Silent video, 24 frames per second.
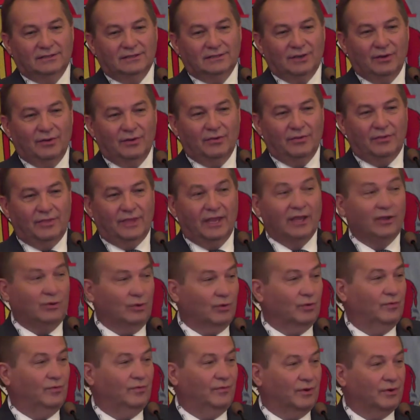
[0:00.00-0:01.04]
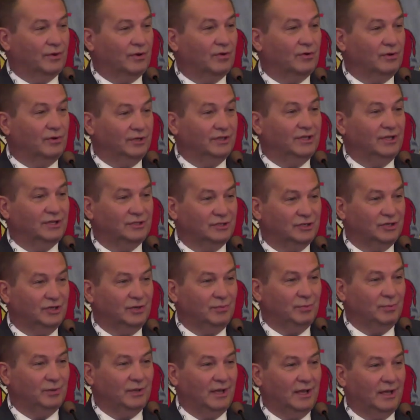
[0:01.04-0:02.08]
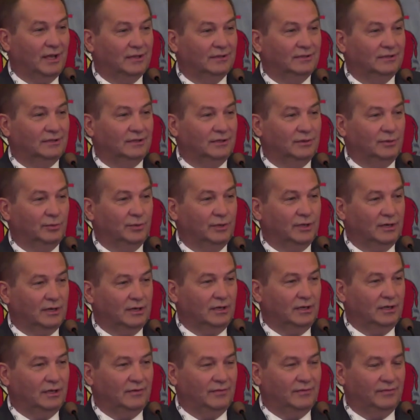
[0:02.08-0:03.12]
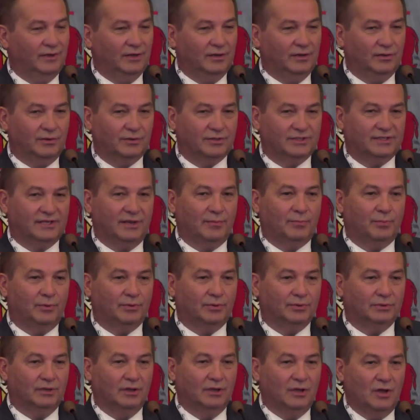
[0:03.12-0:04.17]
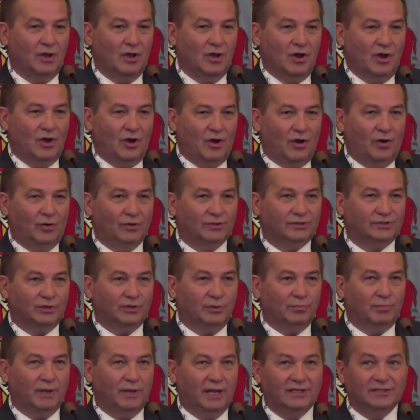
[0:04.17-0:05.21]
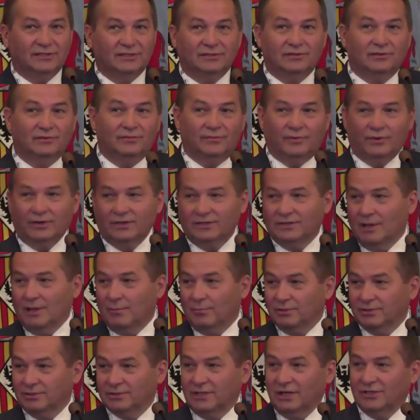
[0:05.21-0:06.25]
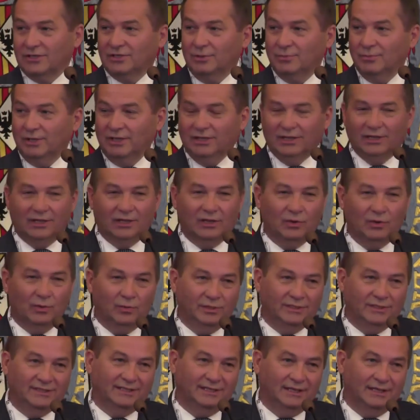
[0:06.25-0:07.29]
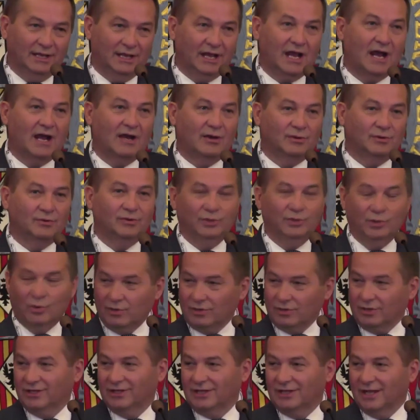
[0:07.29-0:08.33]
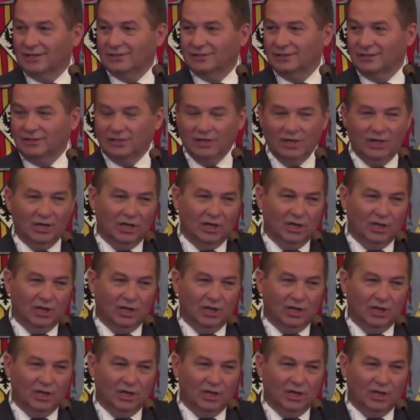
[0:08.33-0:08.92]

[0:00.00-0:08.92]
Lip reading: So thank you for your leadership, and we really feel your support. Also based, for example, such a meeting, we see how you organize it.